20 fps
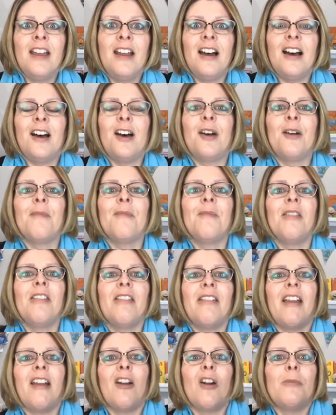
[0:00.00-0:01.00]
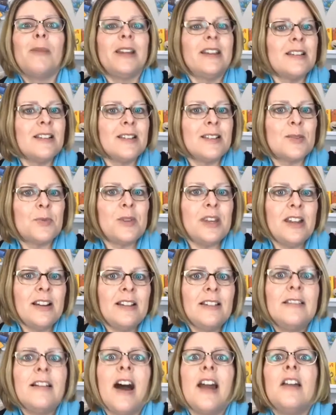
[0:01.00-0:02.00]
there because we get a
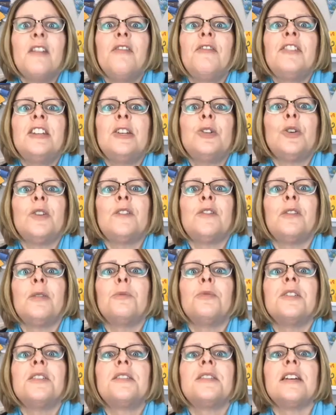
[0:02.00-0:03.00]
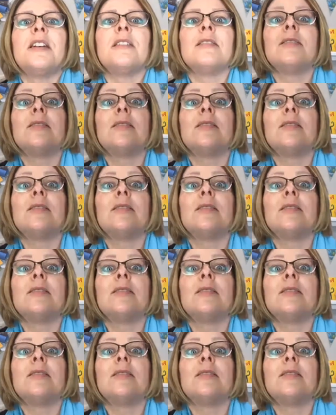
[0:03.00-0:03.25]
lot of teachers from Brazil.